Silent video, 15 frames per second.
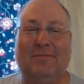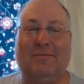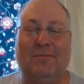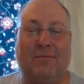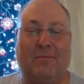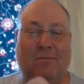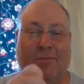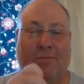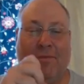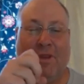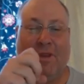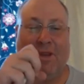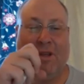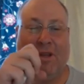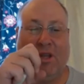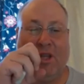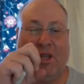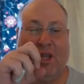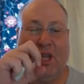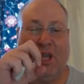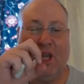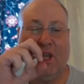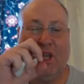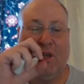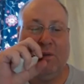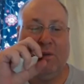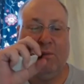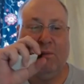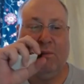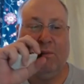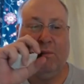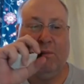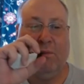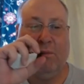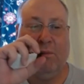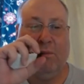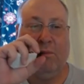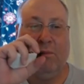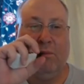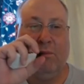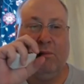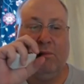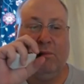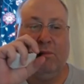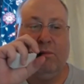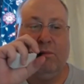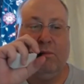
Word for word: it. I'll give it one. See what we can get.